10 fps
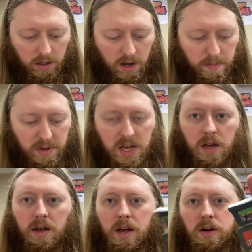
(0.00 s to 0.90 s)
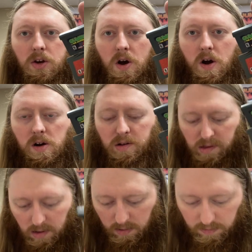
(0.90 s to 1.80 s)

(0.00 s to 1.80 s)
Gumby, and Cars.